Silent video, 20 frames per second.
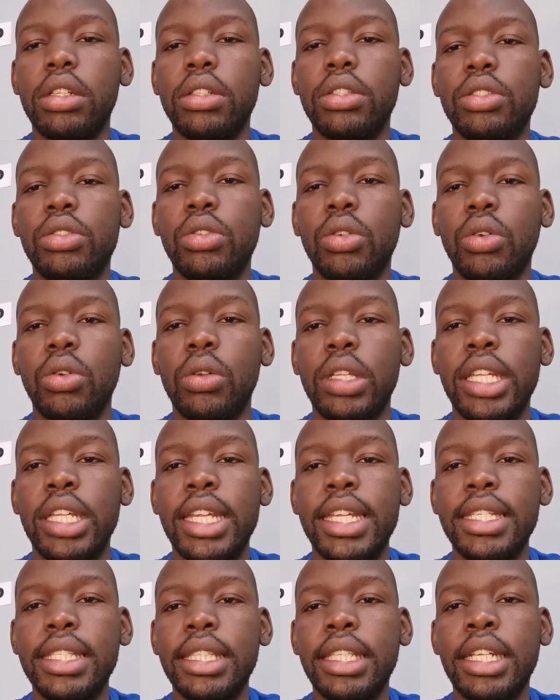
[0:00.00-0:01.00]
So
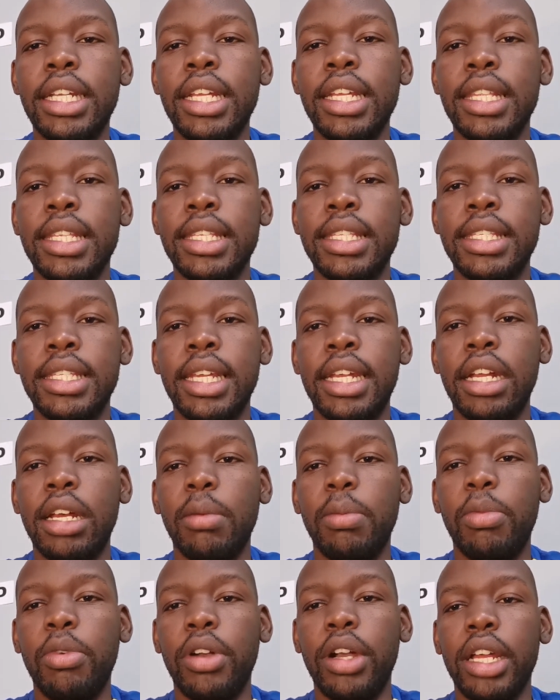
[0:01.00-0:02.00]
yesterday's
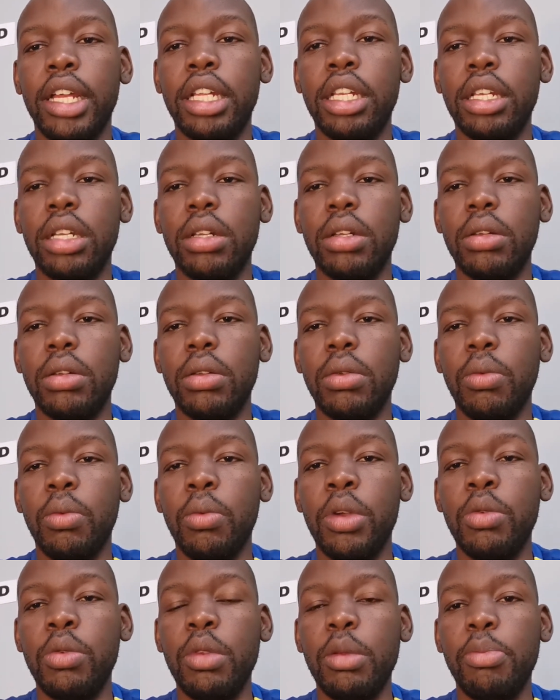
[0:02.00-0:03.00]
setup, right?
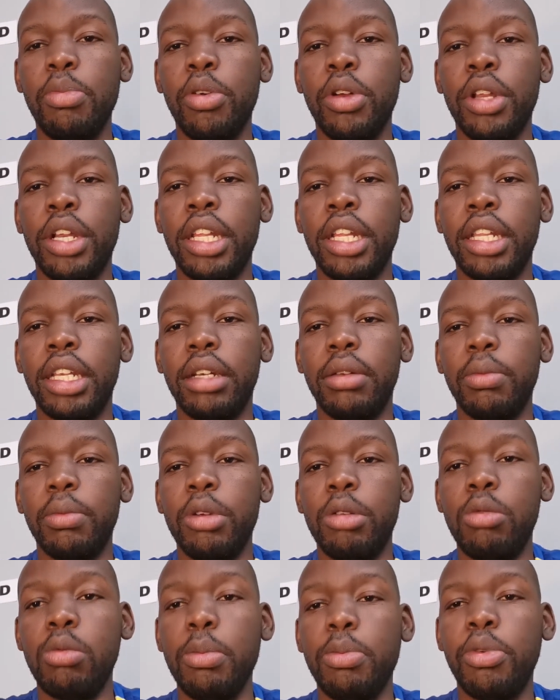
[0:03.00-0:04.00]
When
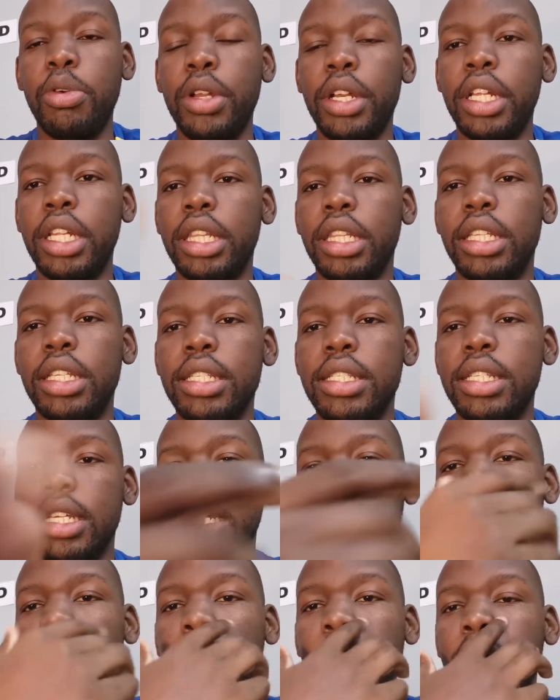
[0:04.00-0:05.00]
we put in this
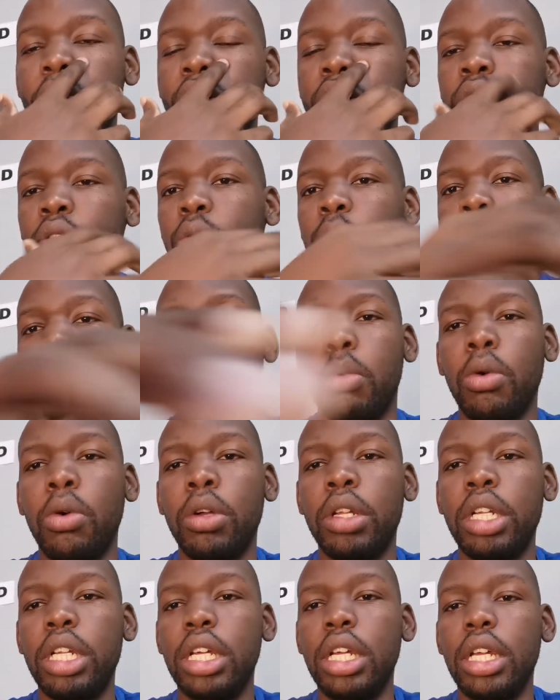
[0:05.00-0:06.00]
risk to
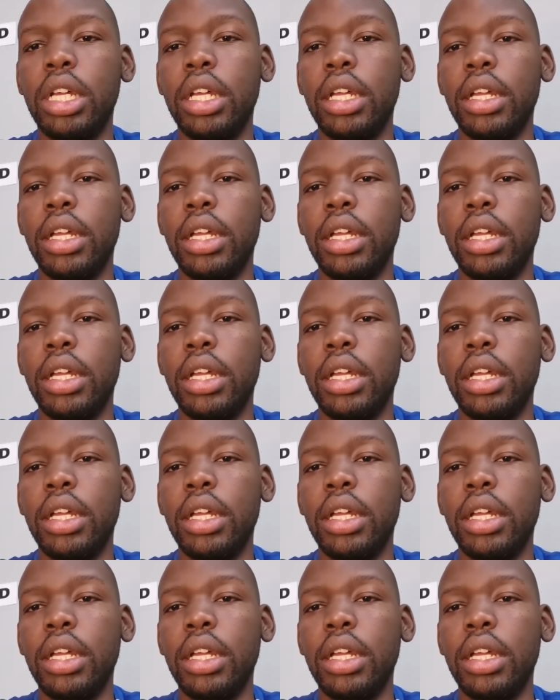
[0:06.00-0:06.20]
reward,